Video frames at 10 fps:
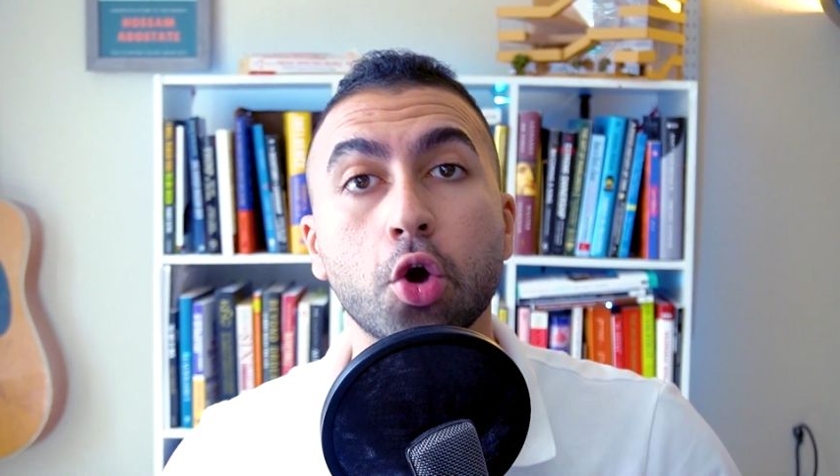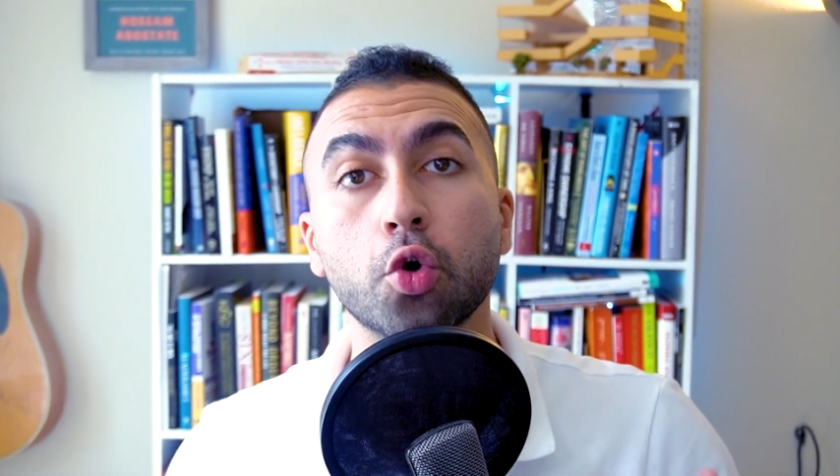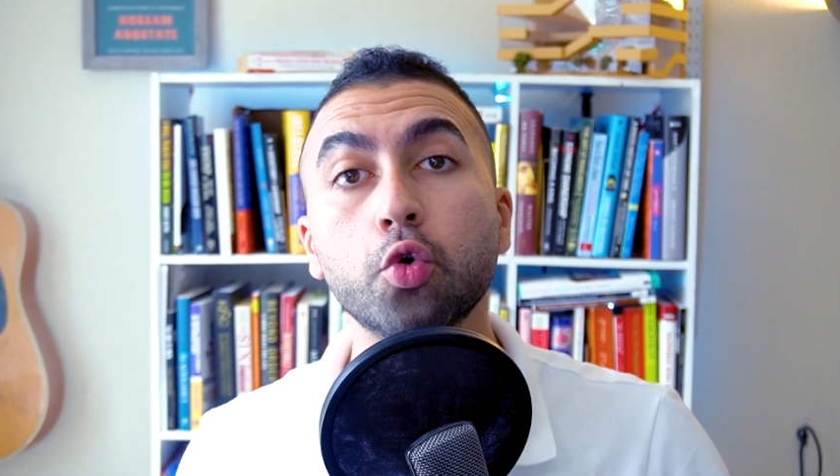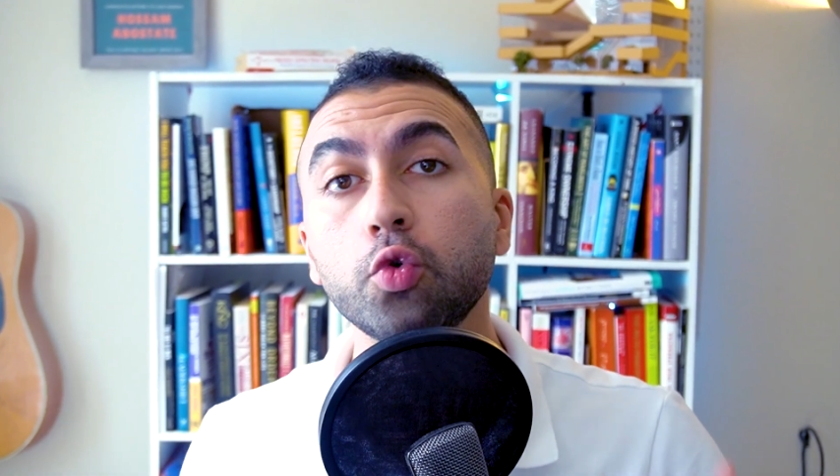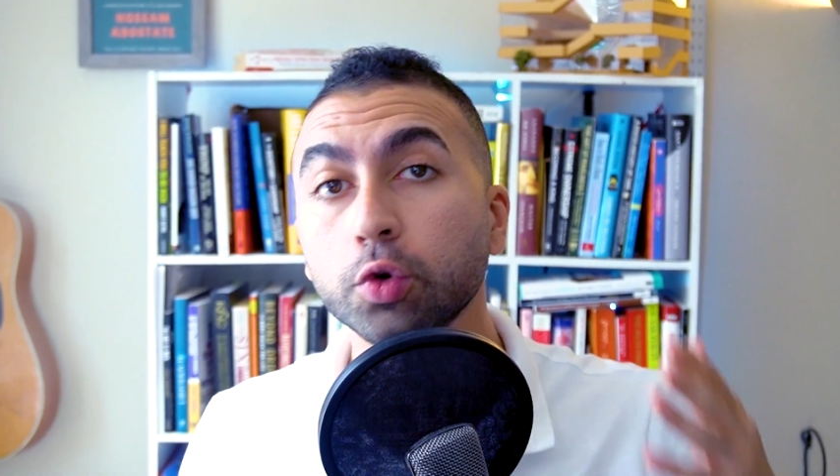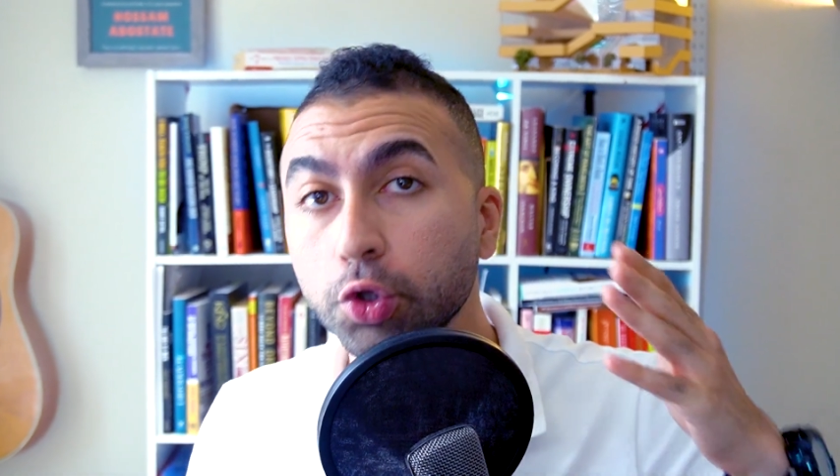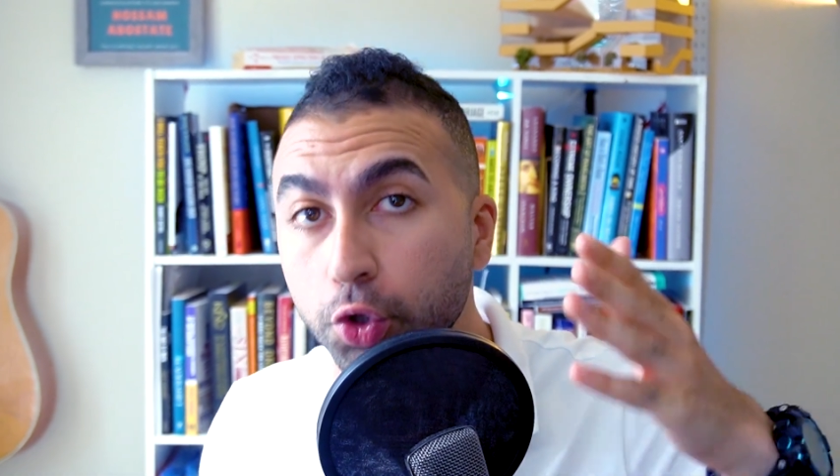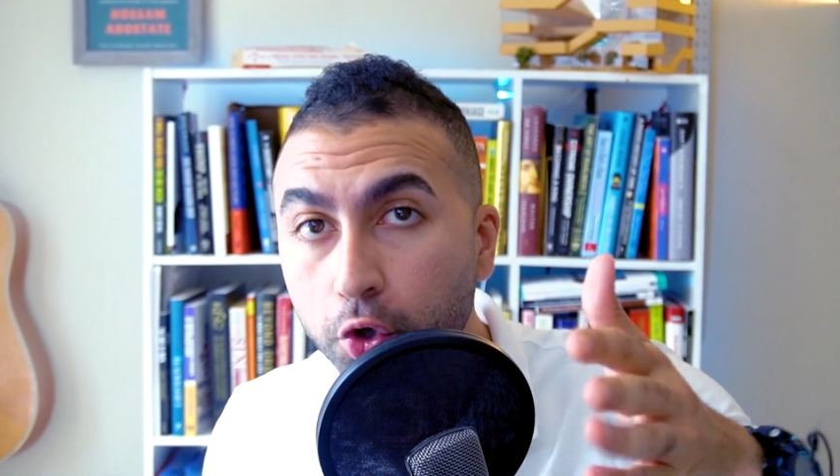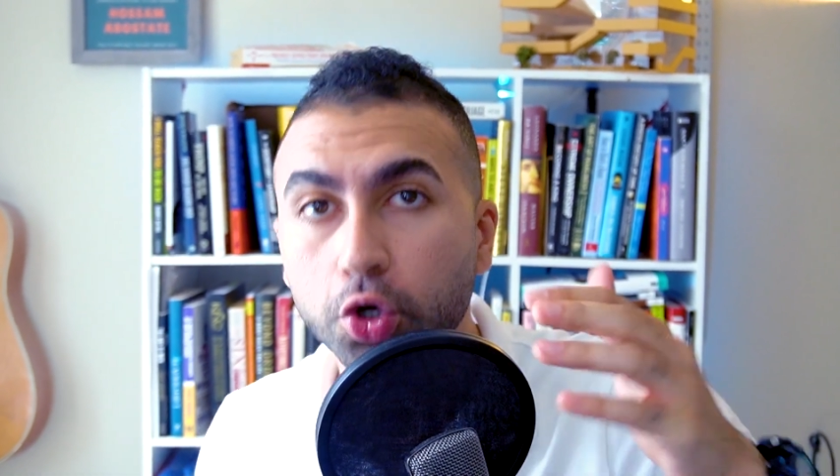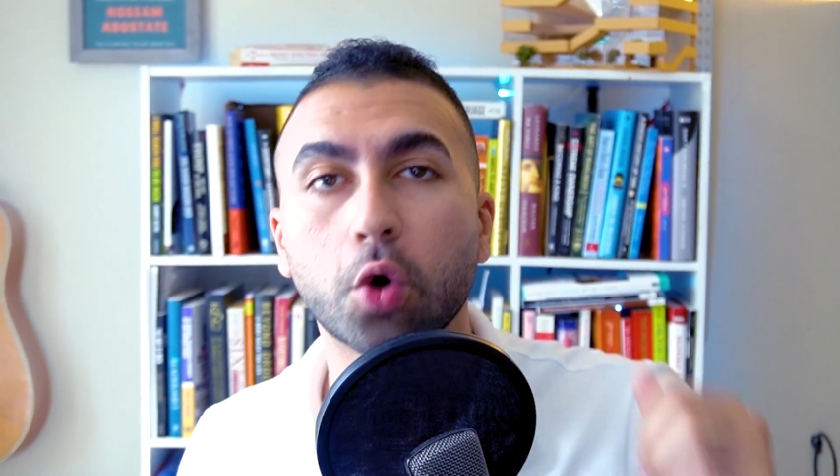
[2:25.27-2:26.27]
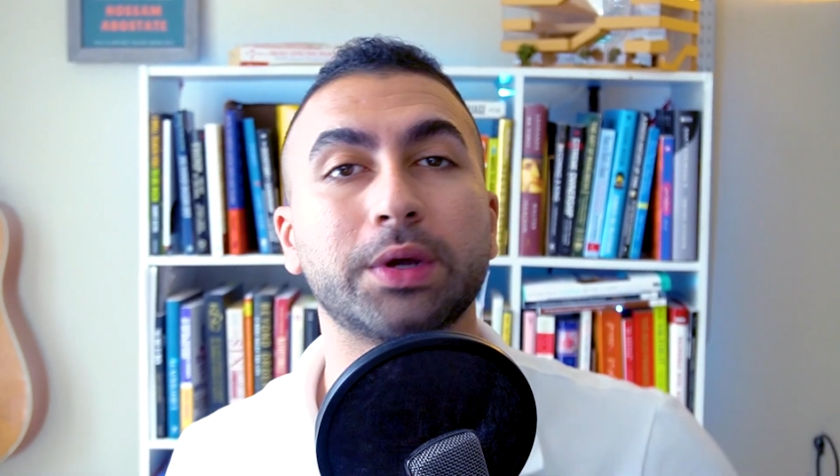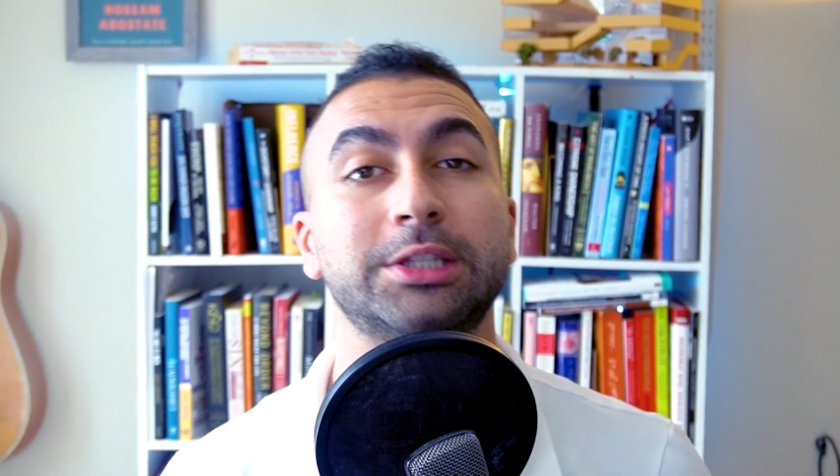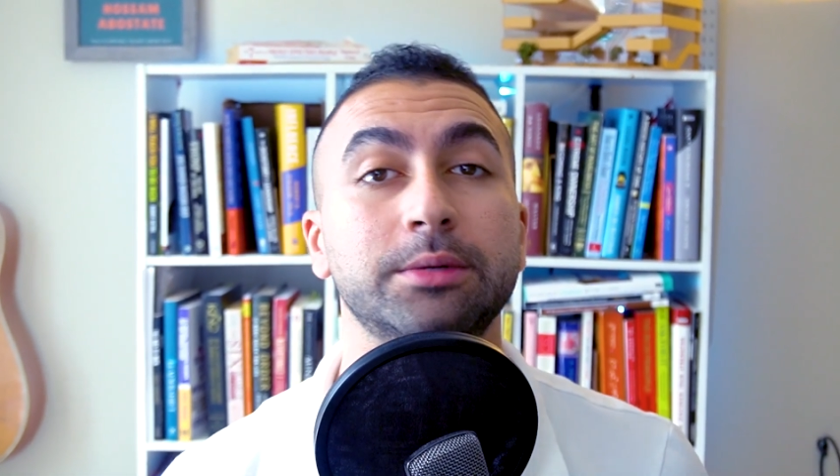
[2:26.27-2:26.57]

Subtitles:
who you're going to